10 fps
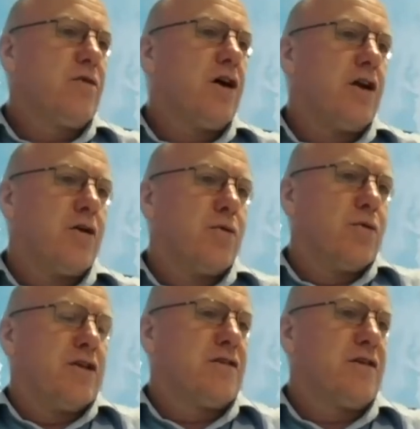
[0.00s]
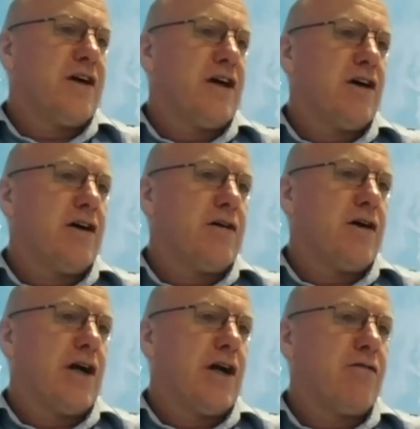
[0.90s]
along with uh,
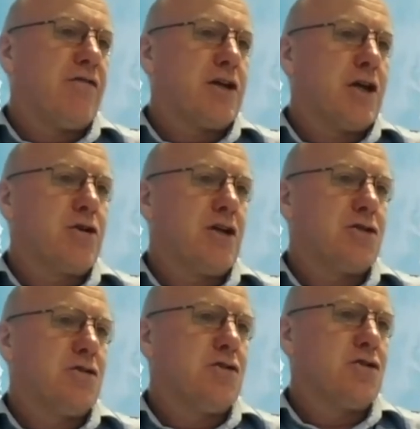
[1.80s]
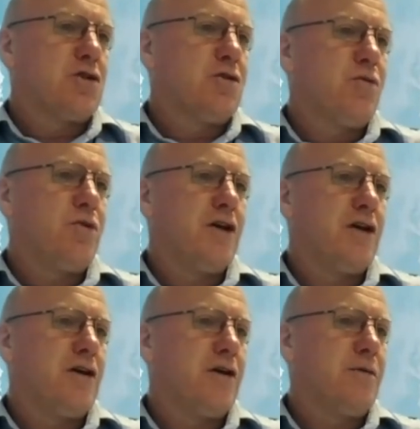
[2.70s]
our Iveco cousins, we
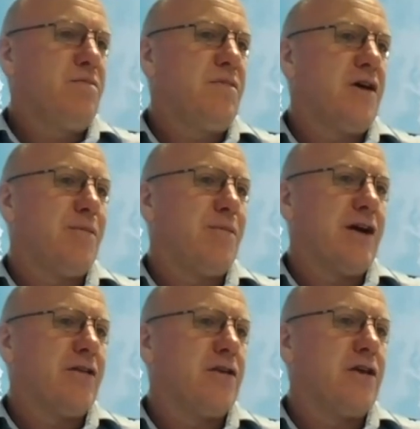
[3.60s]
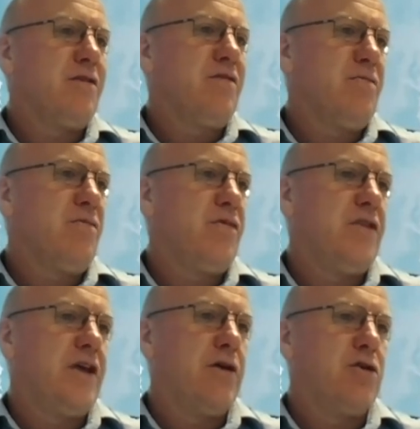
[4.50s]
are about the
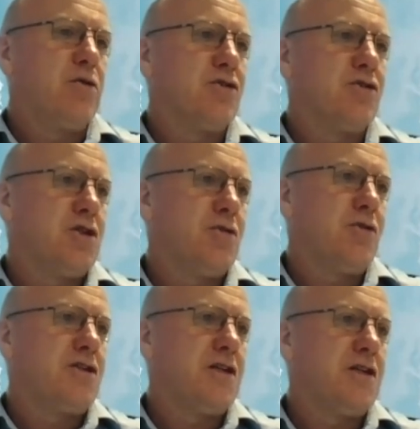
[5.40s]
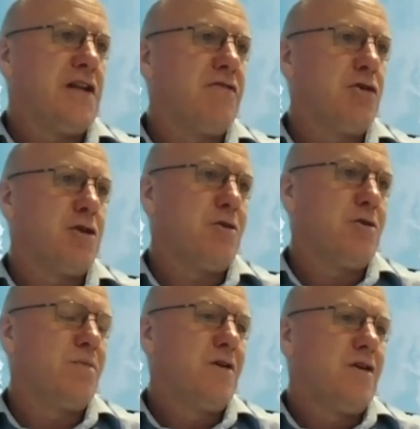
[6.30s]
the only ones doing it in any
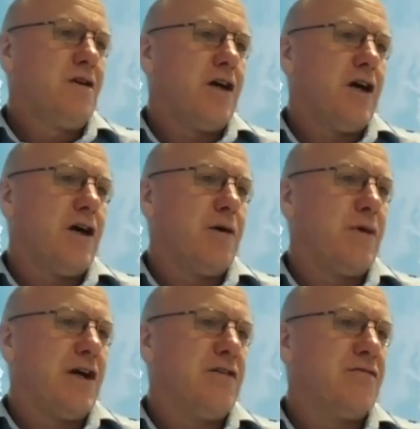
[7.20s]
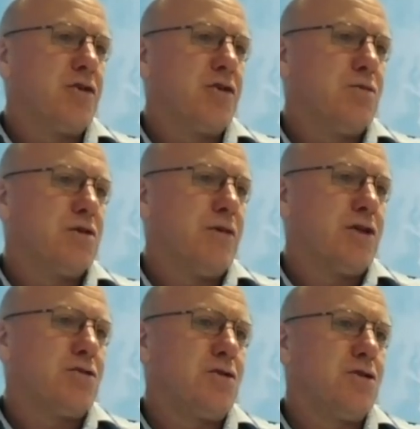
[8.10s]
volume, um, and the volumes are
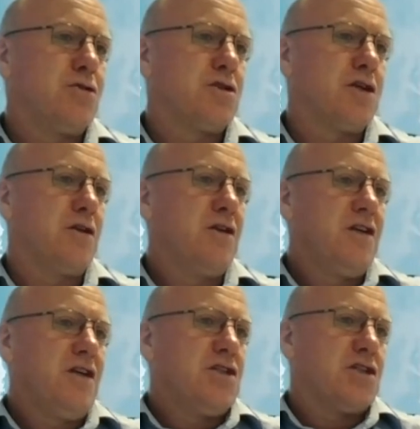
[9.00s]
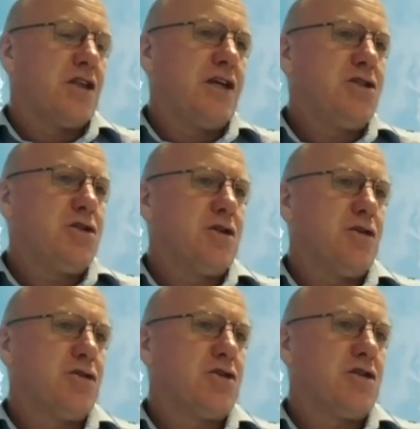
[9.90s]
much reduced. So so the engine
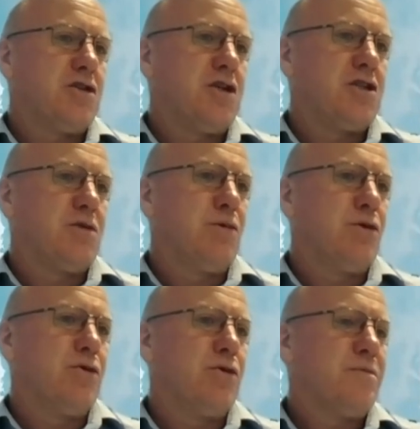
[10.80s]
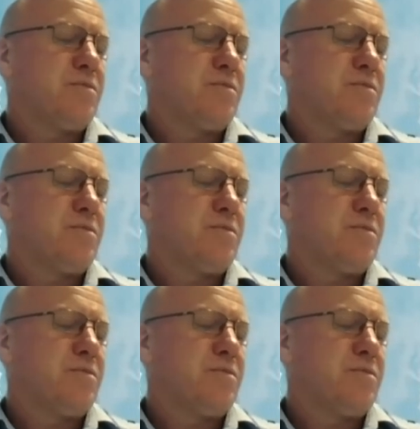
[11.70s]
cost is more.